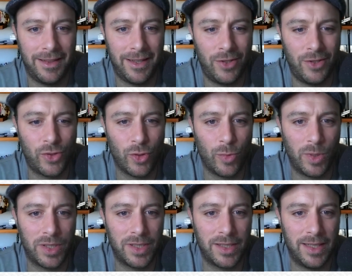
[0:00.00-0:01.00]
Thank you so
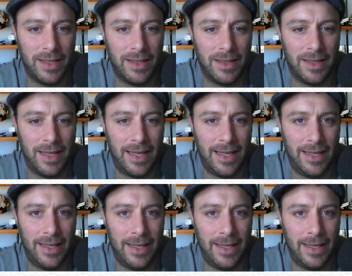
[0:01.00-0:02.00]
much, Del.
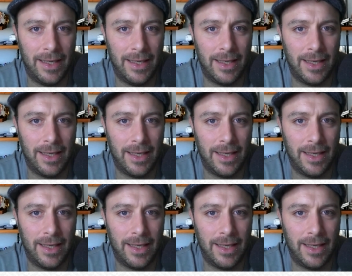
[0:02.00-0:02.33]
I uh,